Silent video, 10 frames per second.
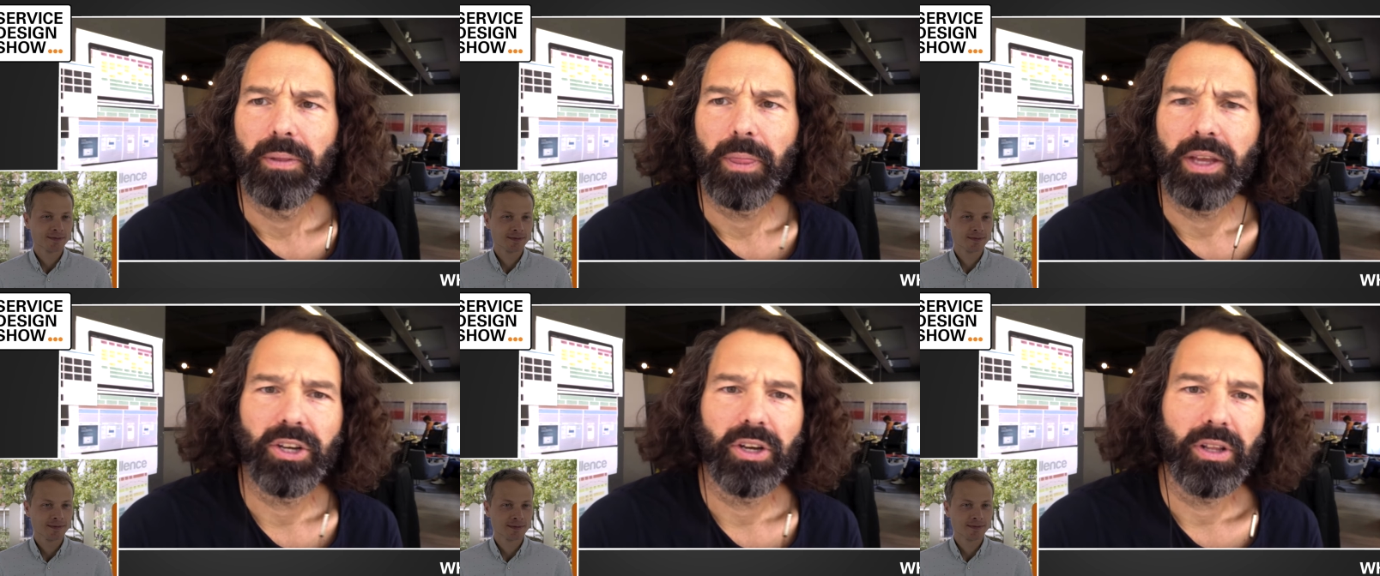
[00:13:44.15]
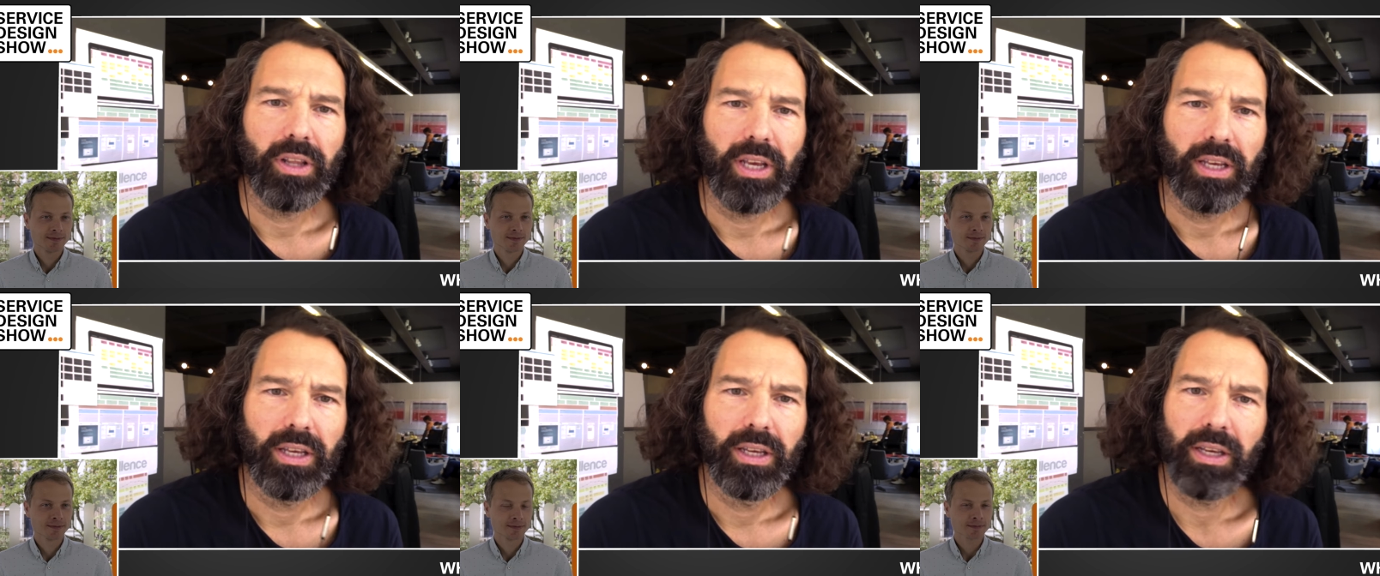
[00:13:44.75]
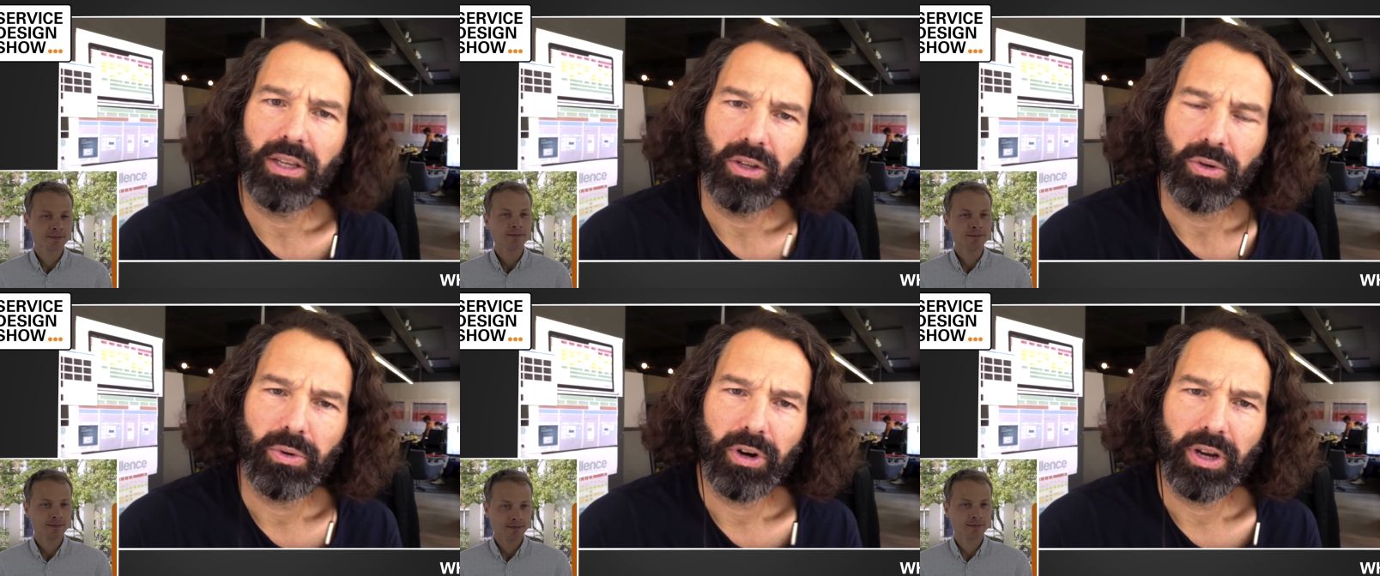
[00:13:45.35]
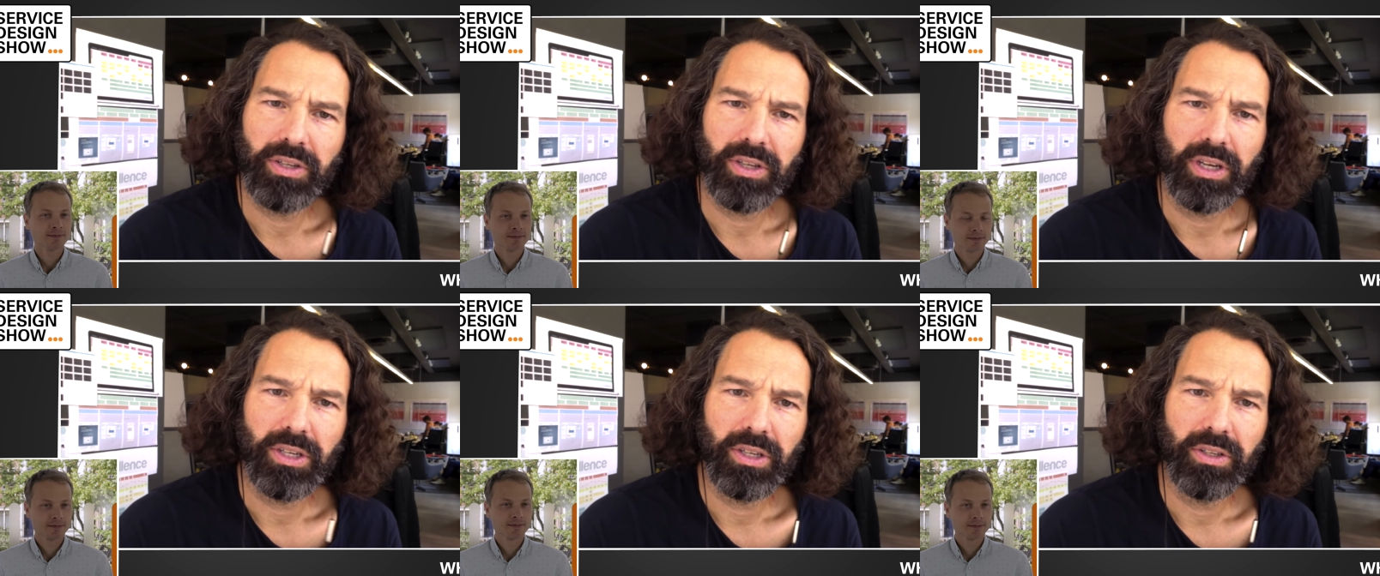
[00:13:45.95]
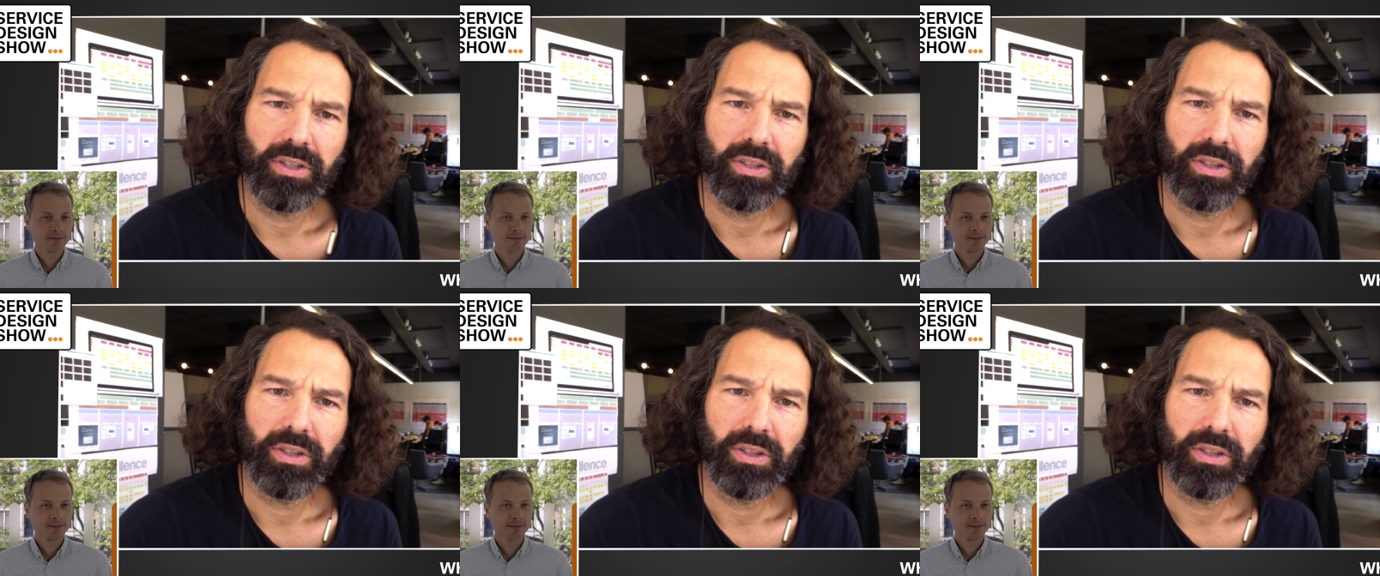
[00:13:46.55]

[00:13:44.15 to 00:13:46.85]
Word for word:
Speaker 1: internally in no organizations